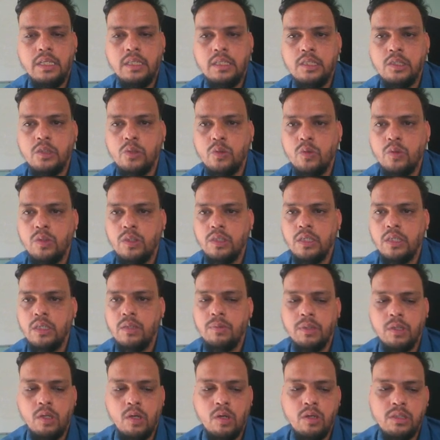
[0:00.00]
over here
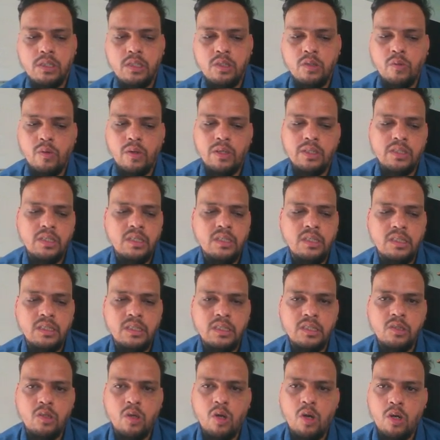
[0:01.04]
because in question it is
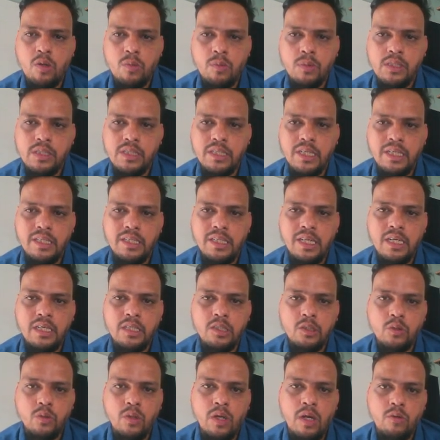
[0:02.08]
not been said that you
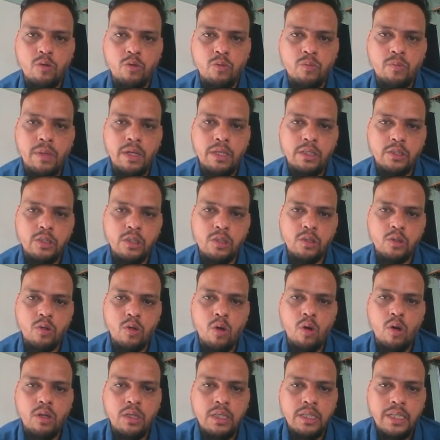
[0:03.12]
have to mention
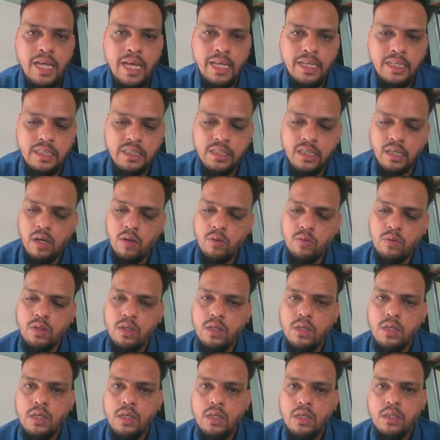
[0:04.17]
call-in arrays account.
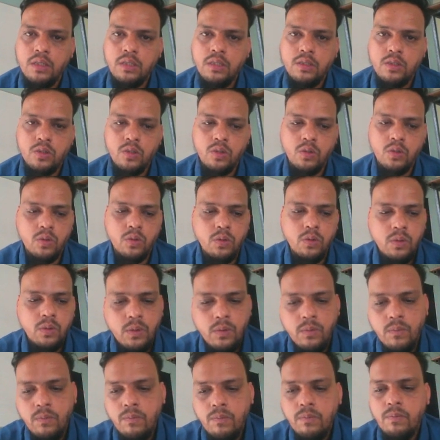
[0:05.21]
So
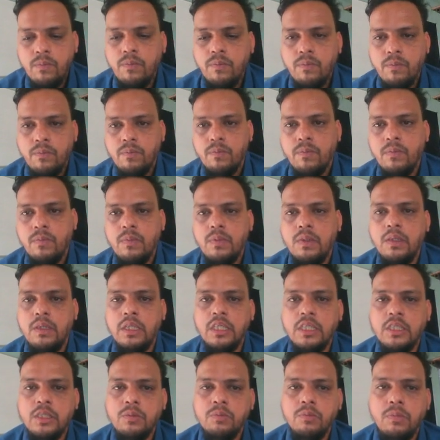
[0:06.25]
this
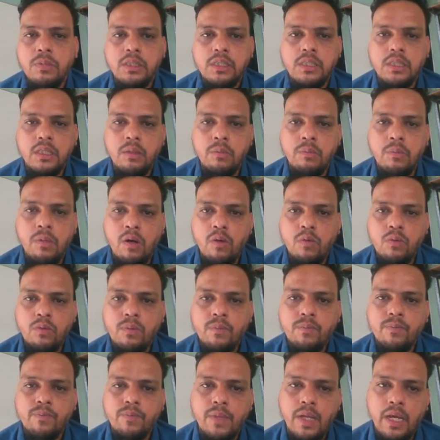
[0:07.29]
much amount
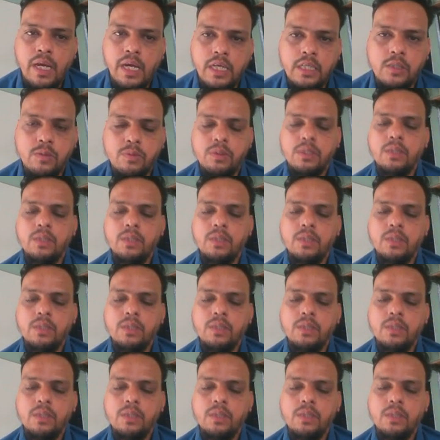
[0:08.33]
has been